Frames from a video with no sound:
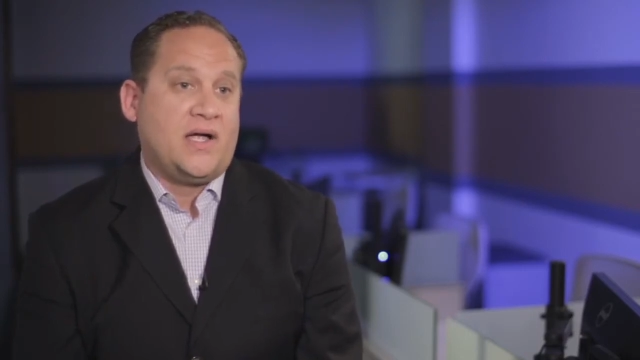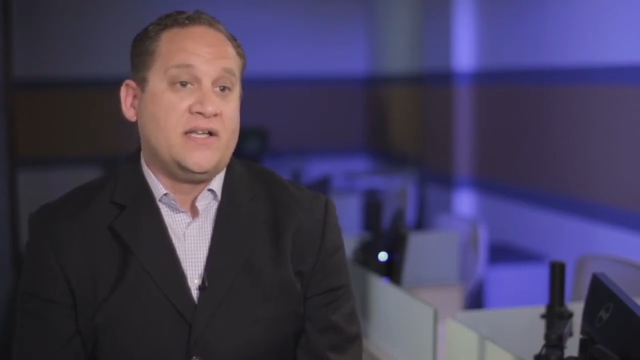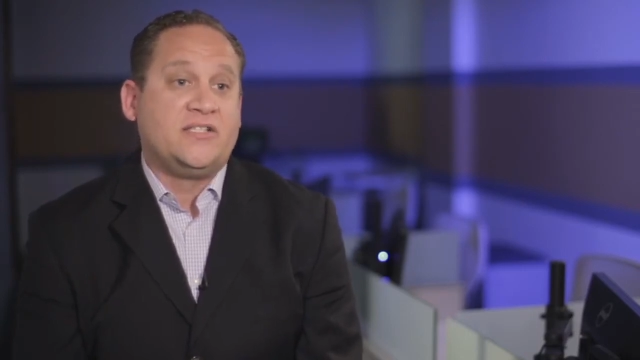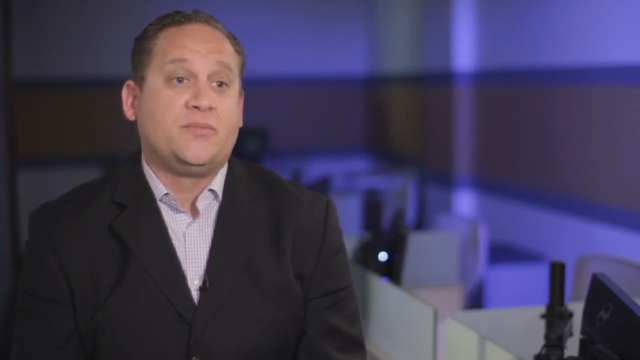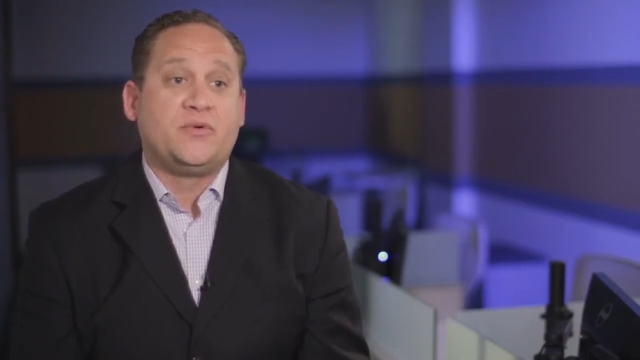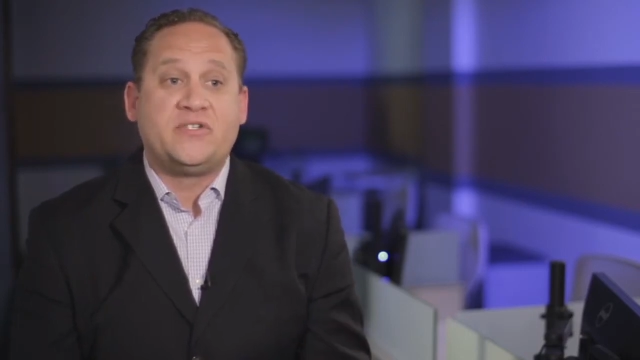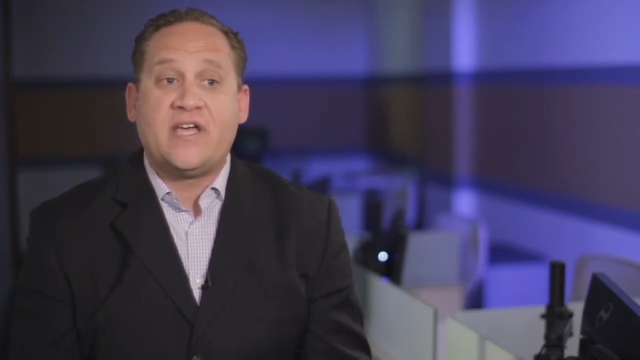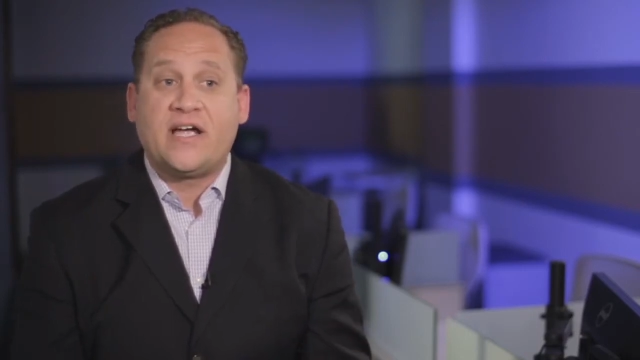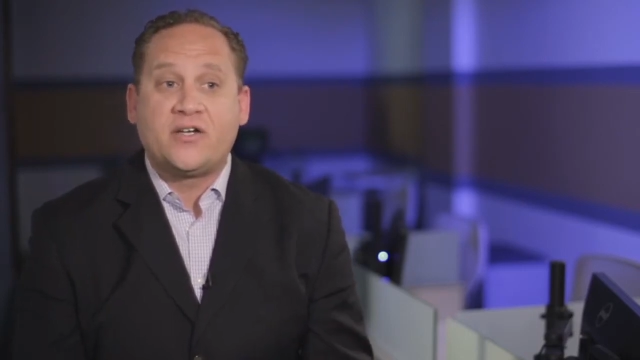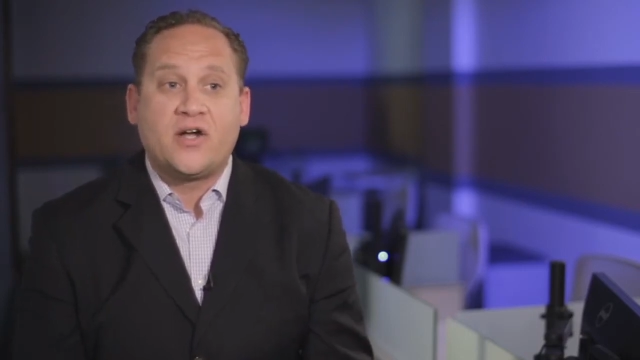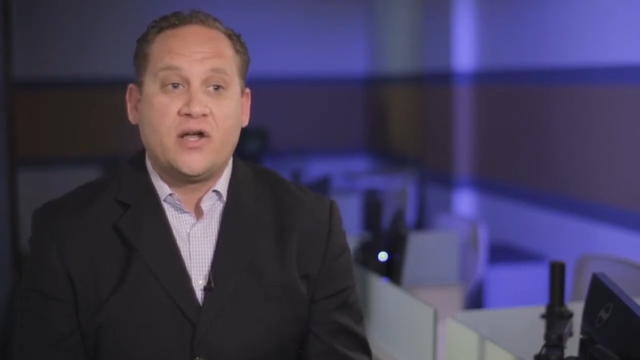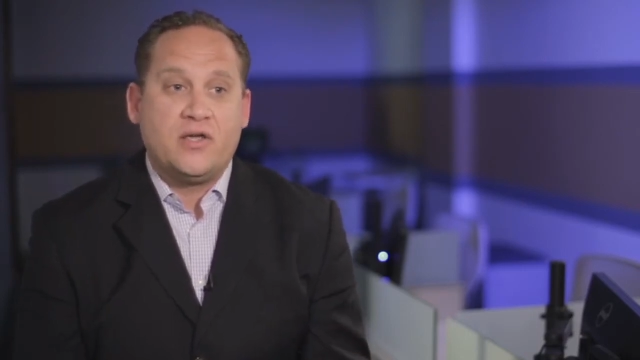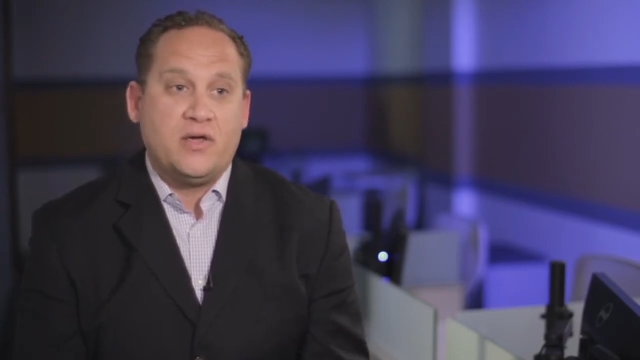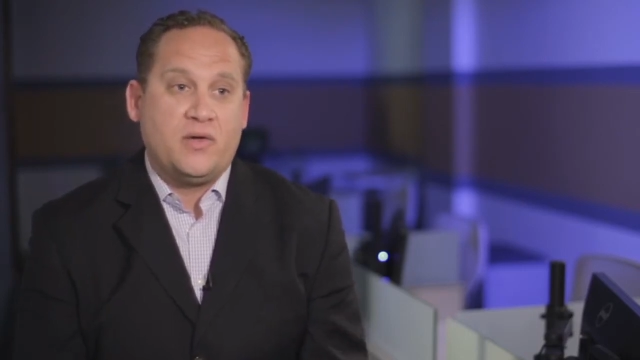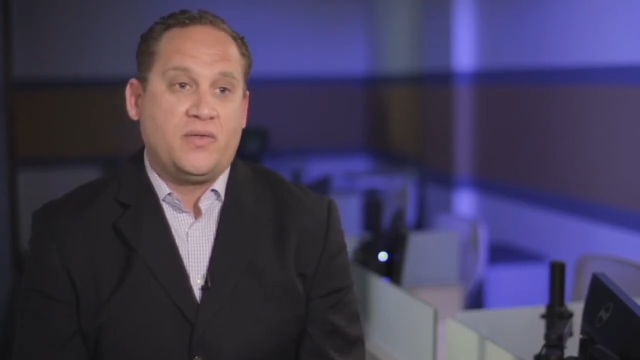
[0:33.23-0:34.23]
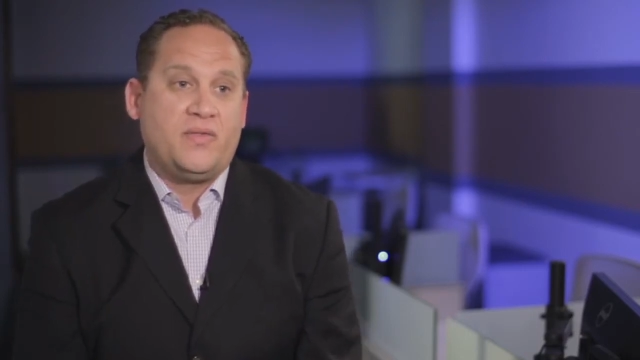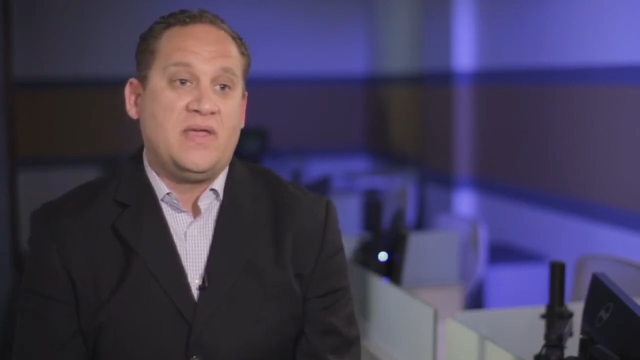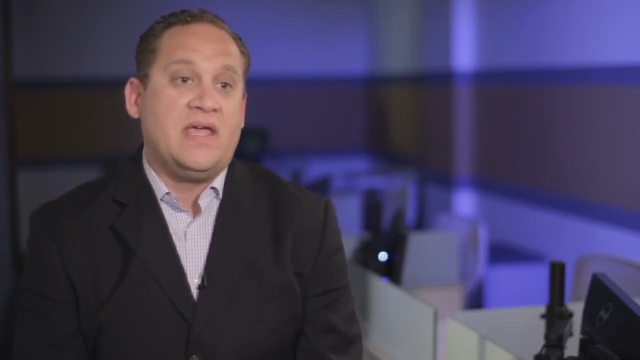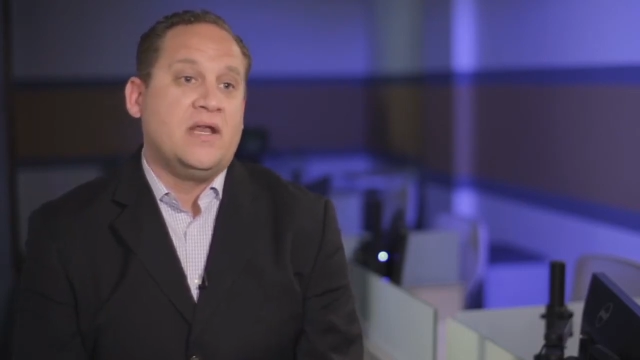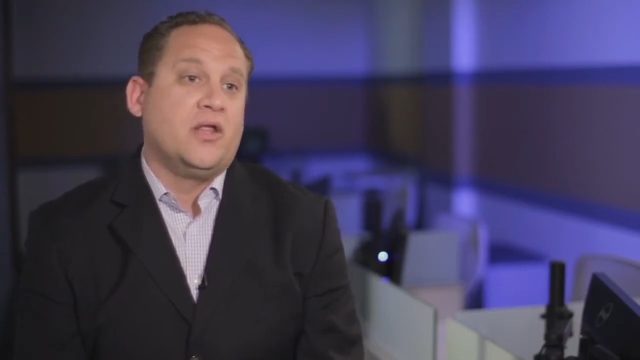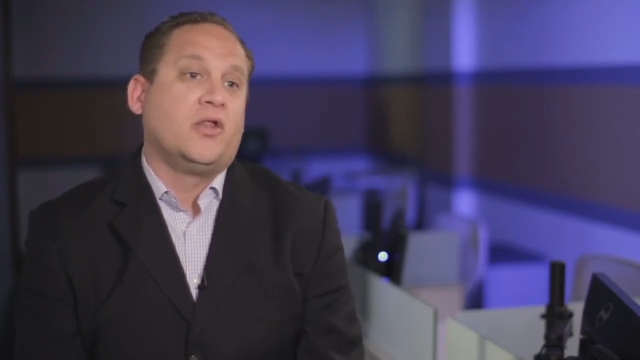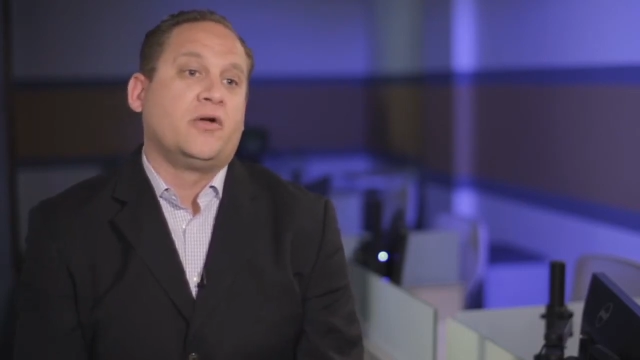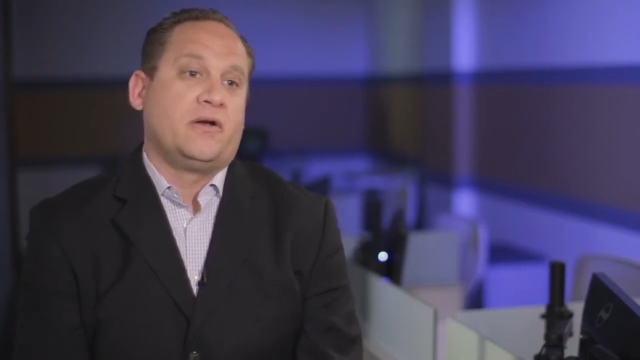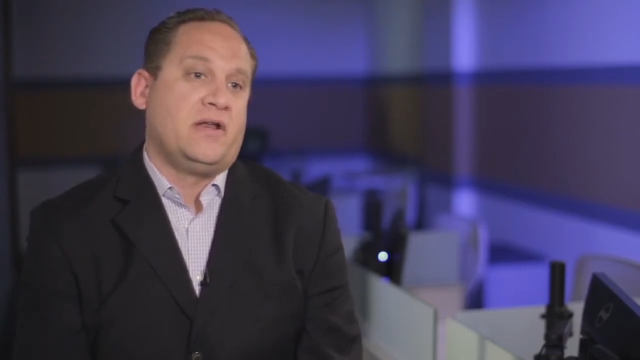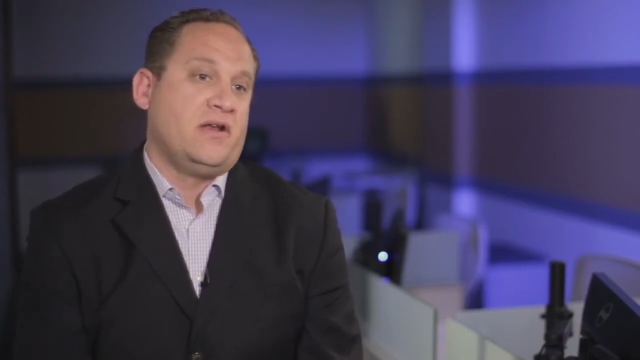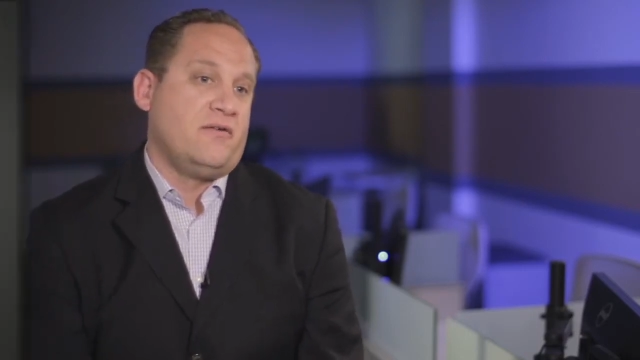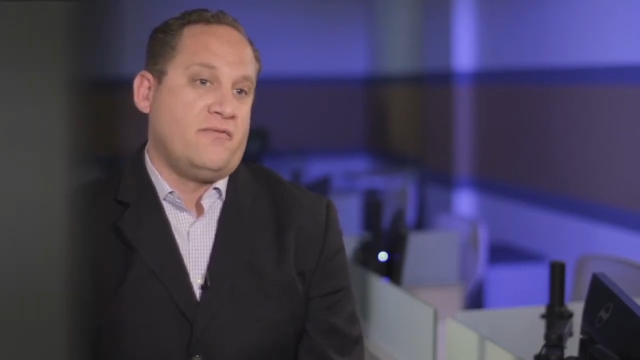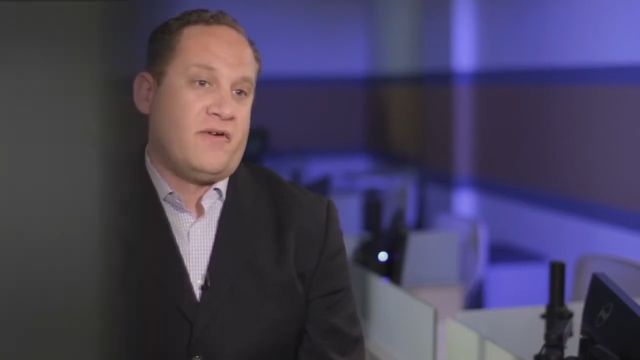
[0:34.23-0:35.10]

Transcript: needs to protect our youth in a learning